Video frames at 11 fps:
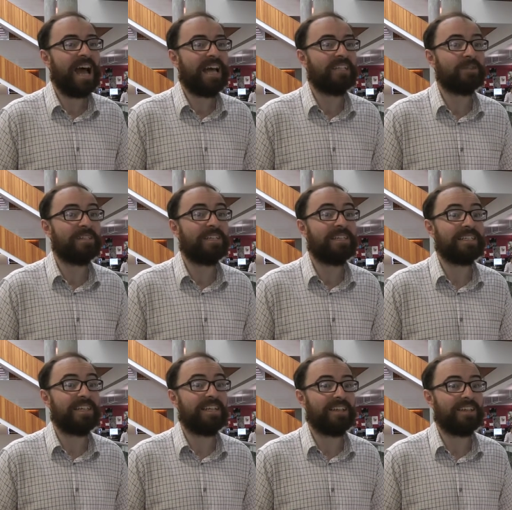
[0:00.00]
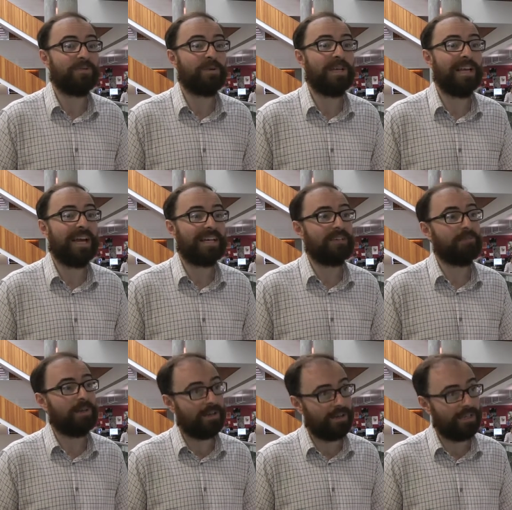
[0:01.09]
And to a certain extent, I think we're lagging
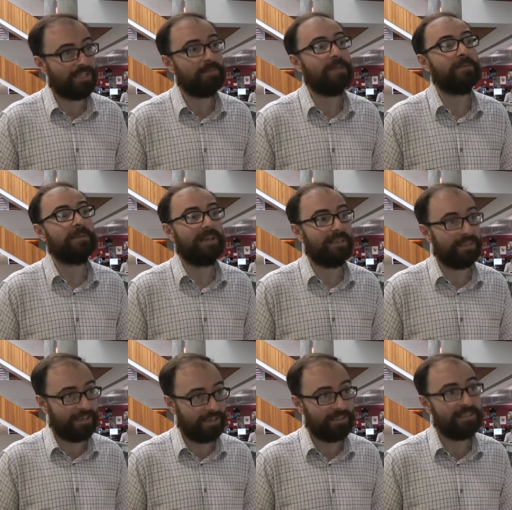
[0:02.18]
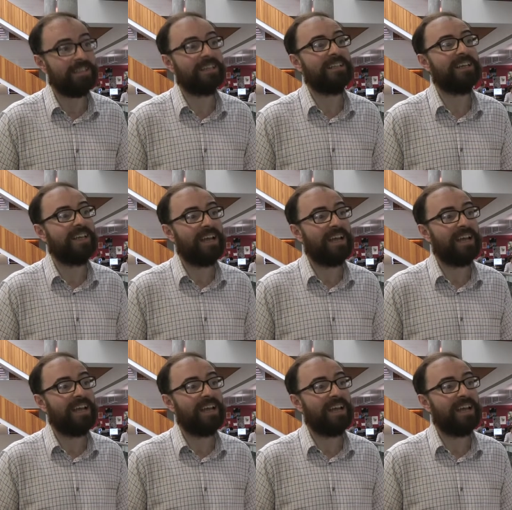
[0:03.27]
behind people like the Guardian